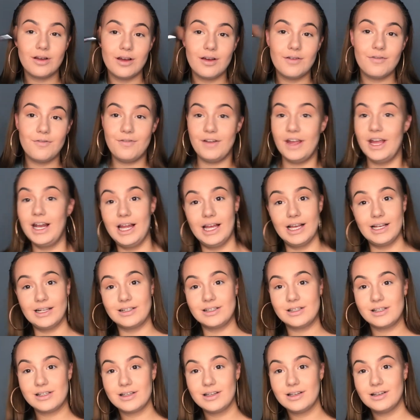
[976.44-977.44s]

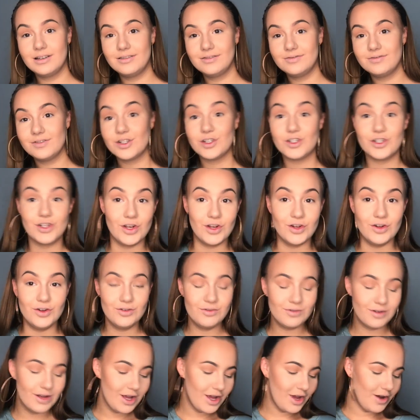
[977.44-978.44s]
feelings
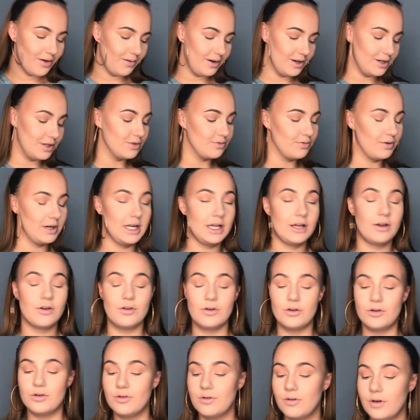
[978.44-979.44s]
soon, which is really
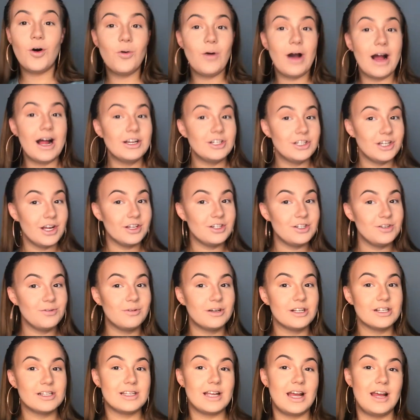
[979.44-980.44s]
cool. Oh, actually, I do
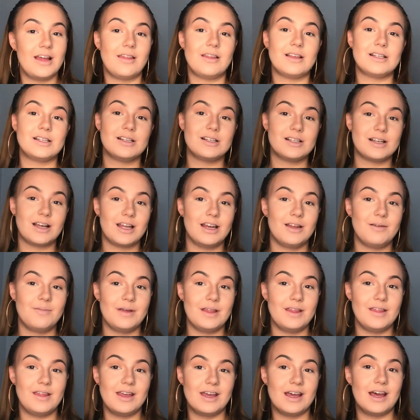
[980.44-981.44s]
want to say this isn't going to be
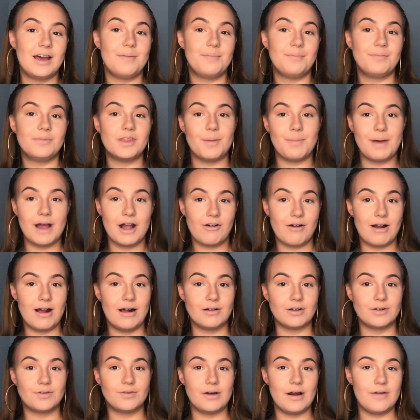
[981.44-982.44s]
the
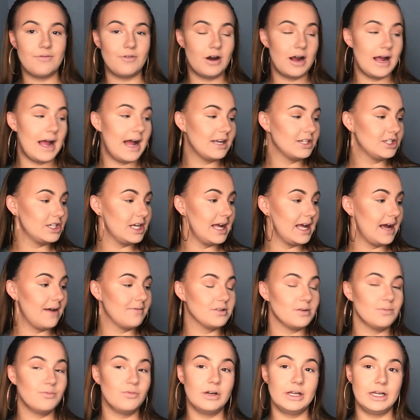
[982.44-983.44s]
background forever. I actually have
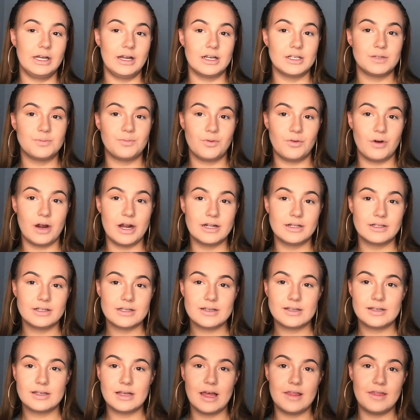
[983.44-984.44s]
some really nice
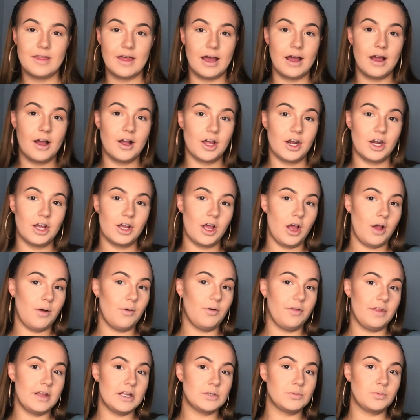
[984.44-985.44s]
prints that are going to go
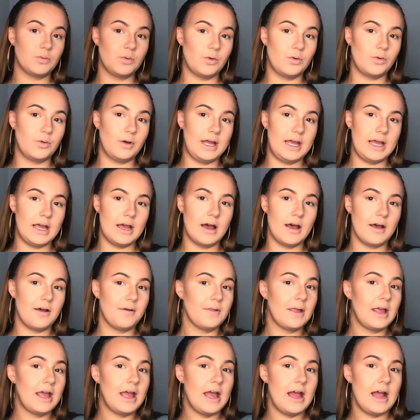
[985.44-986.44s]
on this wall here,
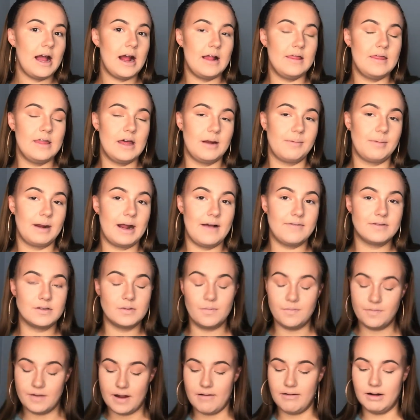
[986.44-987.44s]
and then I'm going to have some
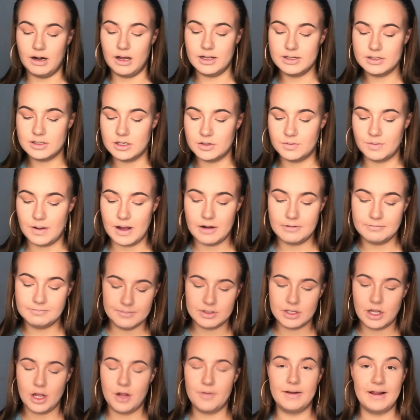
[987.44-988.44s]
fairy lights as well,
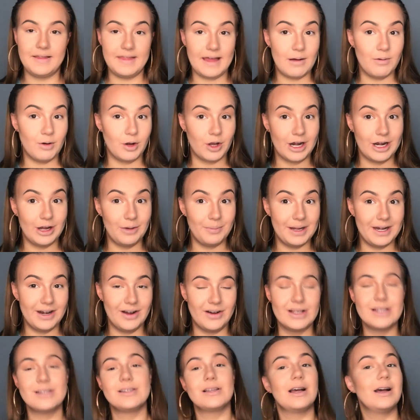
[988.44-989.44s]
so hopefully that will look a little bit
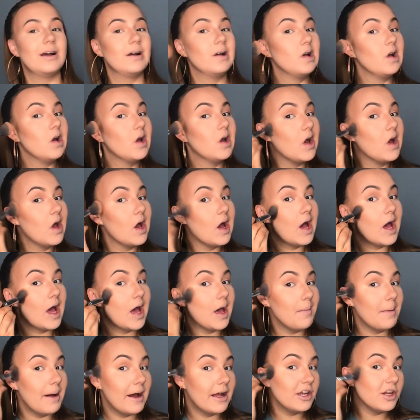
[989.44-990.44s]
nicer.
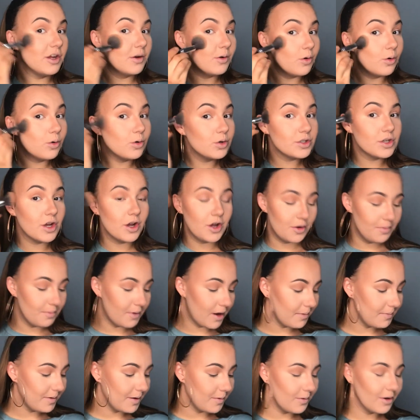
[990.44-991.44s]
And you also
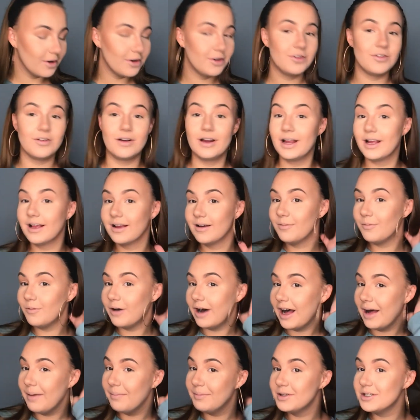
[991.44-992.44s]
might be wondering what
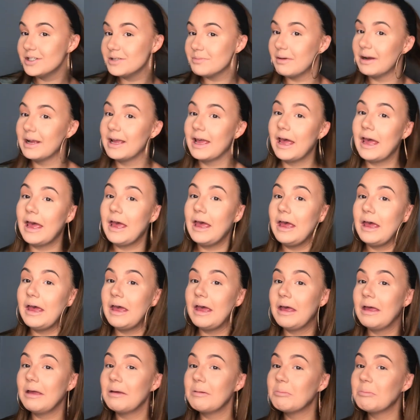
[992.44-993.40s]
happened to my hair.